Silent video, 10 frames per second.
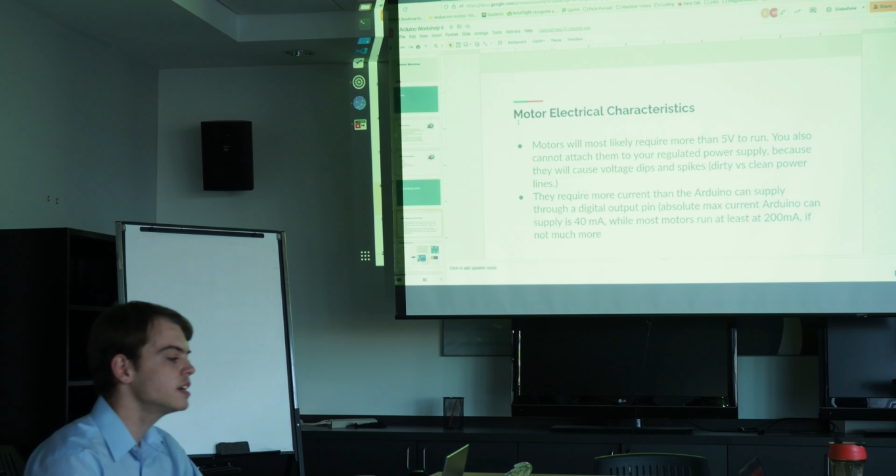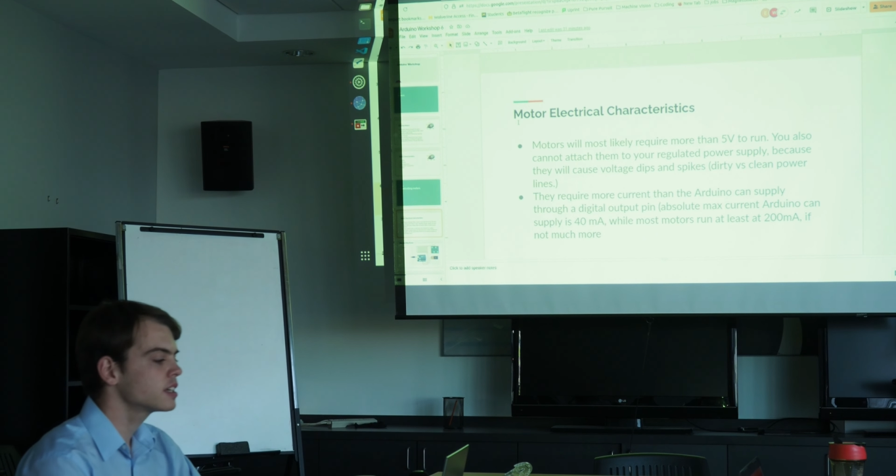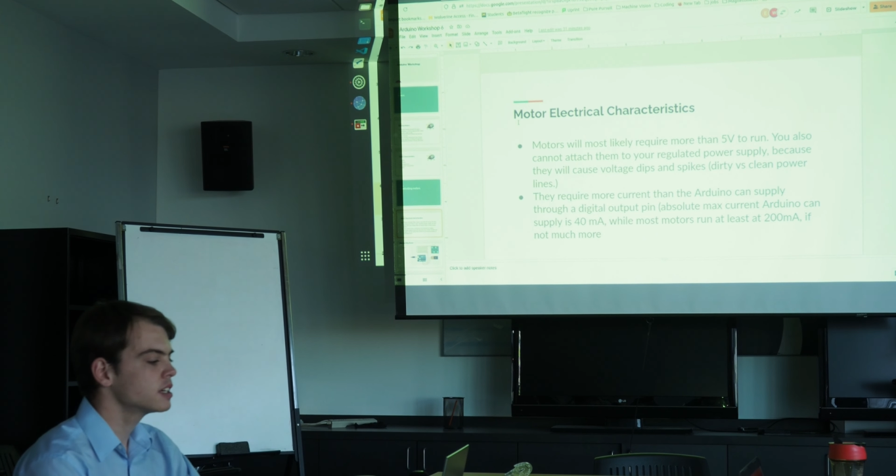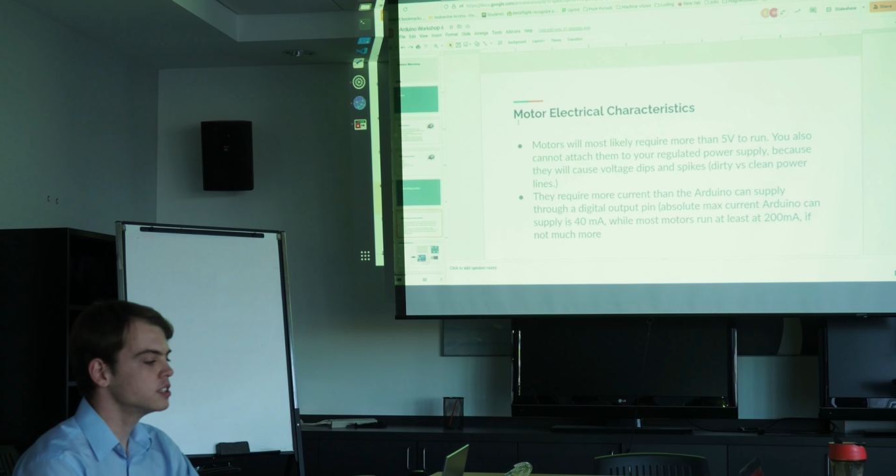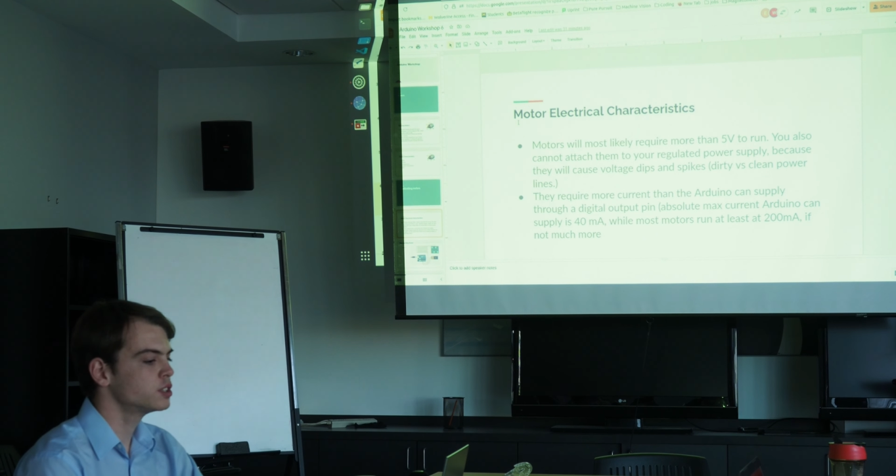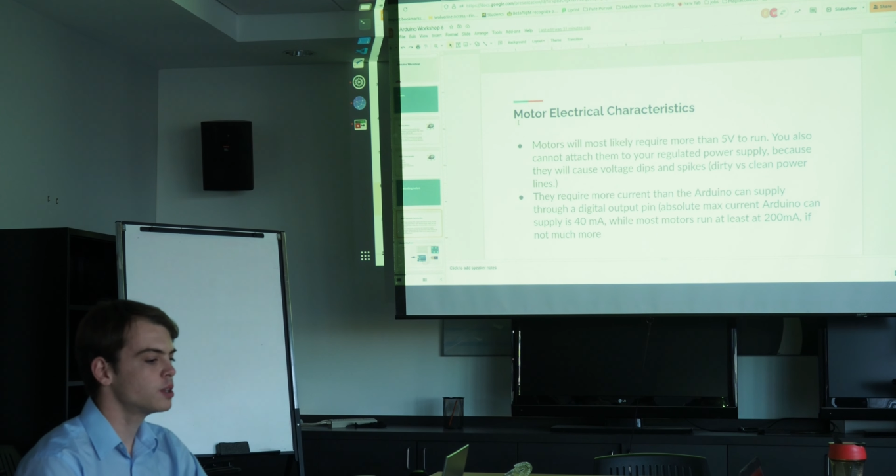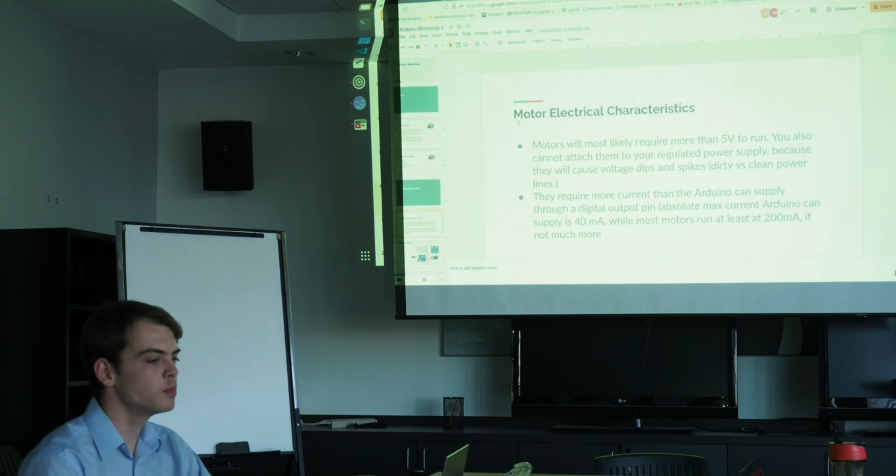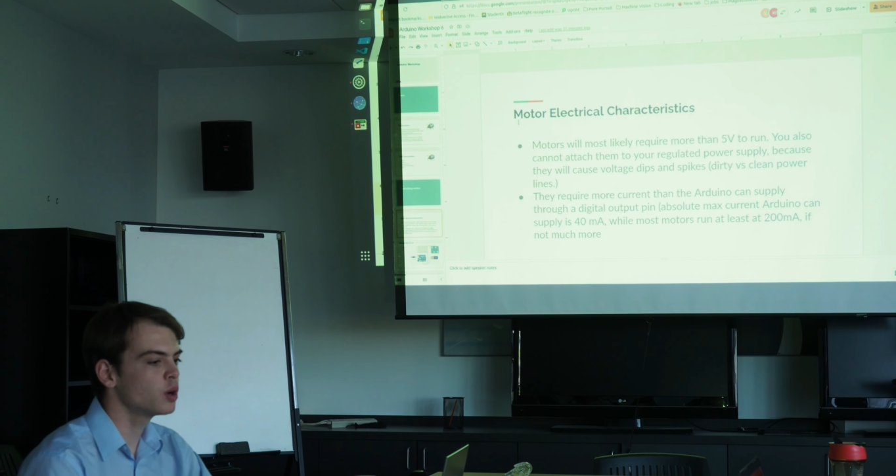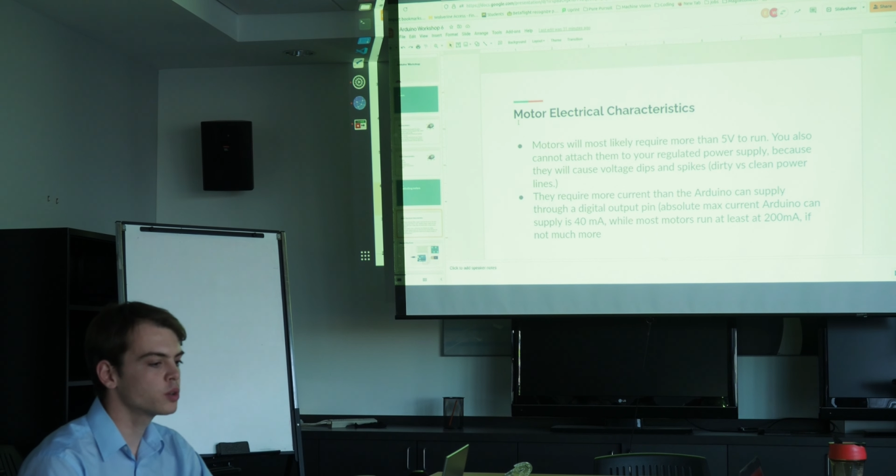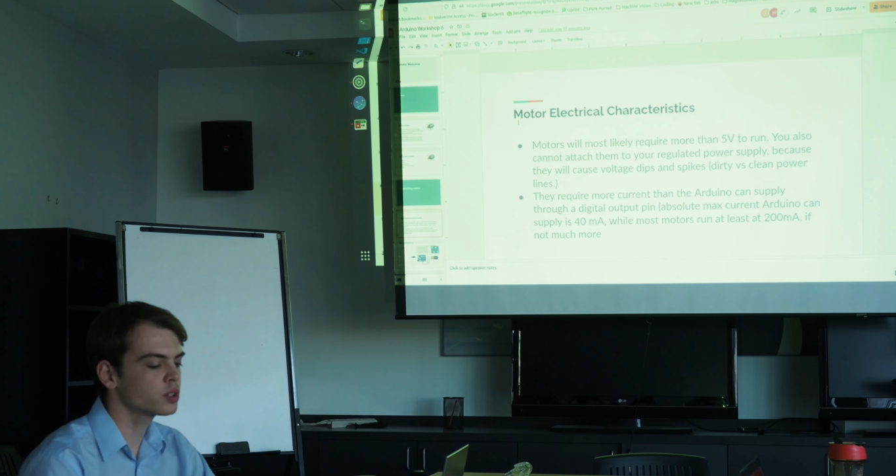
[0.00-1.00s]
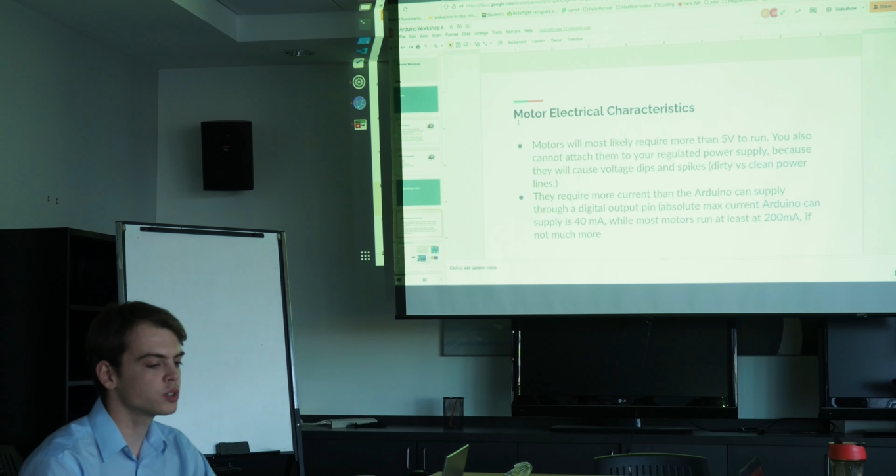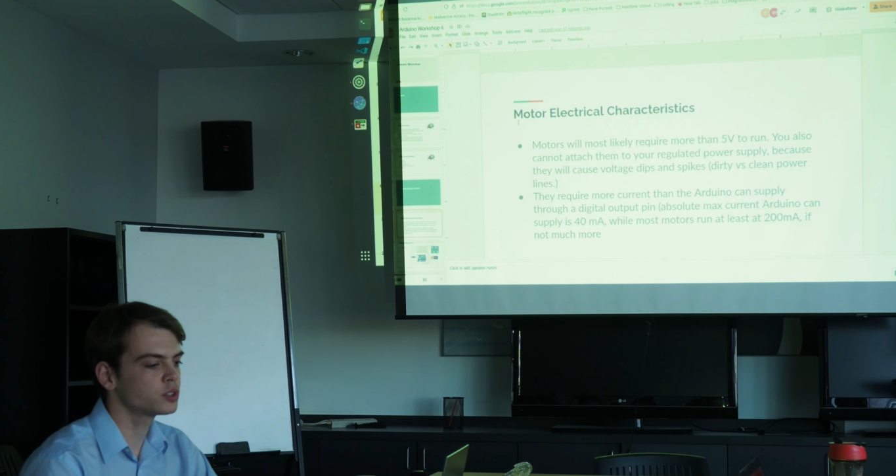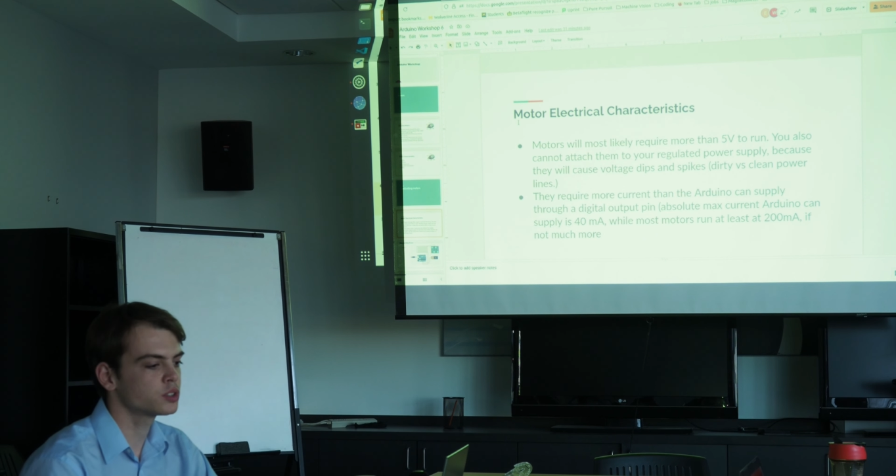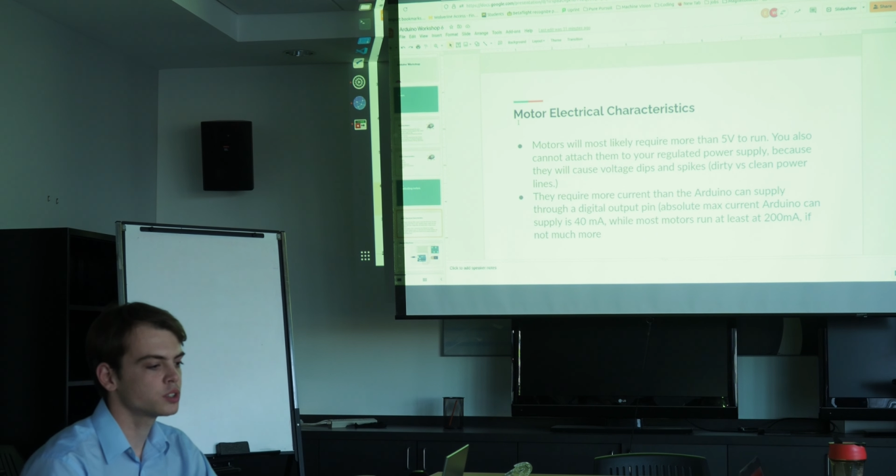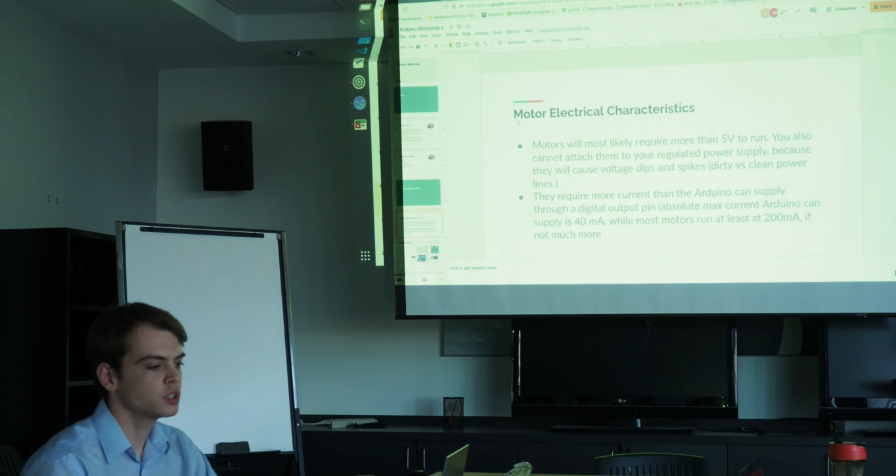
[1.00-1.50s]
because the
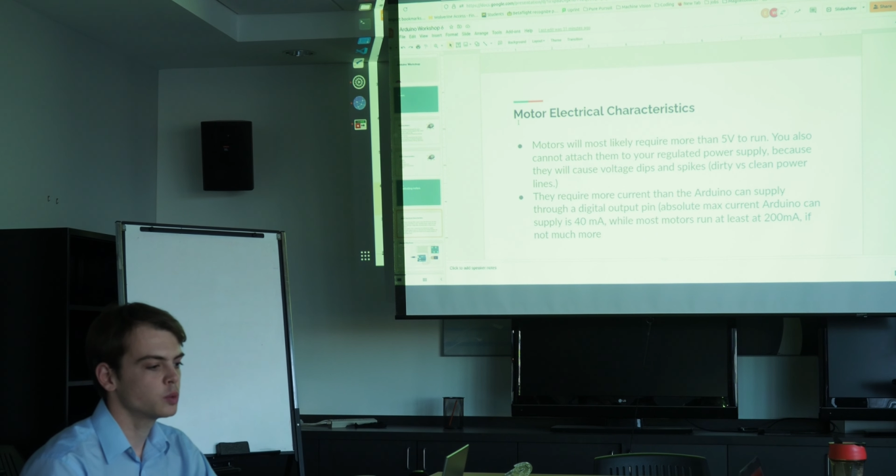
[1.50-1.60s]
motors,